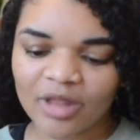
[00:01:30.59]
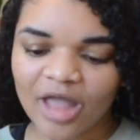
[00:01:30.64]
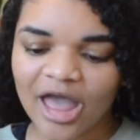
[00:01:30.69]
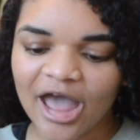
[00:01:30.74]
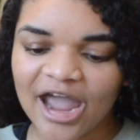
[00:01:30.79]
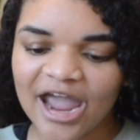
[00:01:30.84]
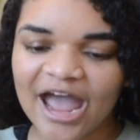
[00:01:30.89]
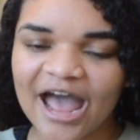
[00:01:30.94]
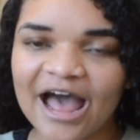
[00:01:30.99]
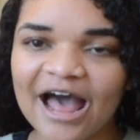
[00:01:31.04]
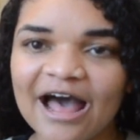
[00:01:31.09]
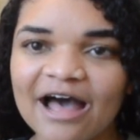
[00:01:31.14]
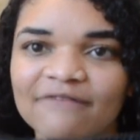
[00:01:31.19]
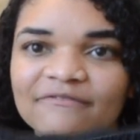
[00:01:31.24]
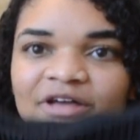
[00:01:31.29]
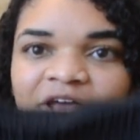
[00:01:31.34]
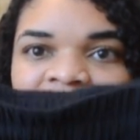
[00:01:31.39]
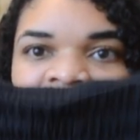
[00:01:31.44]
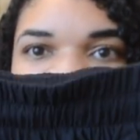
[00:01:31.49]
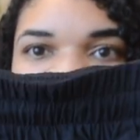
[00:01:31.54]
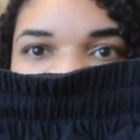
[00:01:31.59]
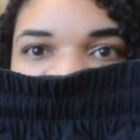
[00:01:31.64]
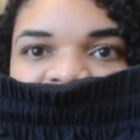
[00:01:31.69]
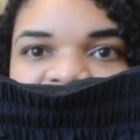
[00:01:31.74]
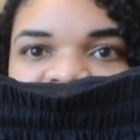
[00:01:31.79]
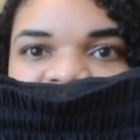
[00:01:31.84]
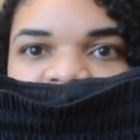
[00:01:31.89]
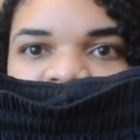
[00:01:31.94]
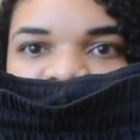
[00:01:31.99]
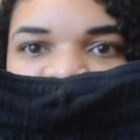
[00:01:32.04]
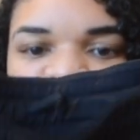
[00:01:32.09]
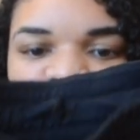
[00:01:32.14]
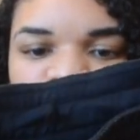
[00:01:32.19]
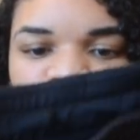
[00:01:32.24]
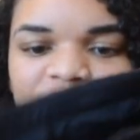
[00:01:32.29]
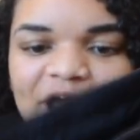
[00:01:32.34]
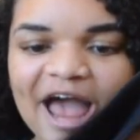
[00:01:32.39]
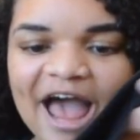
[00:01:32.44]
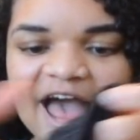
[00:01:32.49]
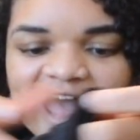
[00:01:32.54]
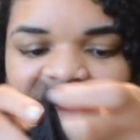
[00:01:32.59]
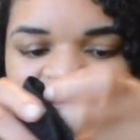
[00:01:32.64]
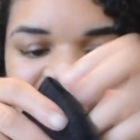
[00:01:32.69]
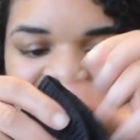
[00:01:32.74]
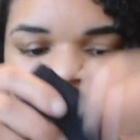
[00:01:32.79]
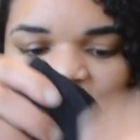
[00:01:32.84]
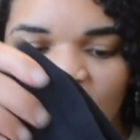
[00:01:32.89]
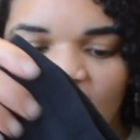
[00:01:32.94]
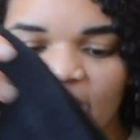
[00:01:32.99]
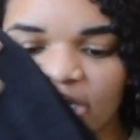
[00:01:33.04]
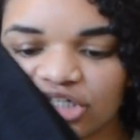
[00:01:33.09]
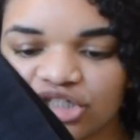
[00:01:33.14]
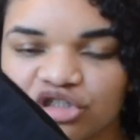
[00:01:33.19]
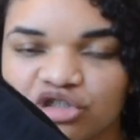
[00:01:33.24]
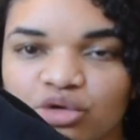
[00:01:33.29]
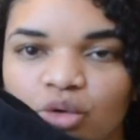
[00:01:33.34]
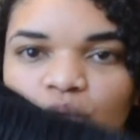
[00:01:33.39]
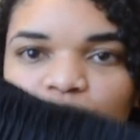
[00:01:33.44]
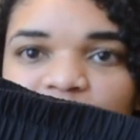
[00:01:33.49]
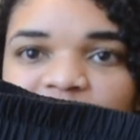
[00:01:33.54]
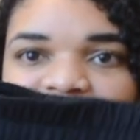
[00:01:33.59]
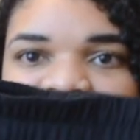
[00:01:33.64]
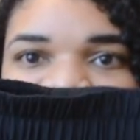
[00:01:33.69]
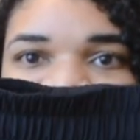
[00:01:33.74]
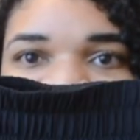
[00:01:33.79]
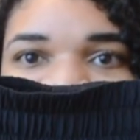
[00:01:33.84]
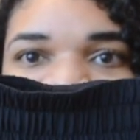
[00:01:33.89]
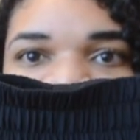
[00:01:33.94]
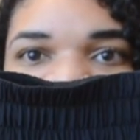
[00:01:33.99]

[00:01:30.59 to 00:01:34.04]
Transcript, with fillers: I have the Track That shorts.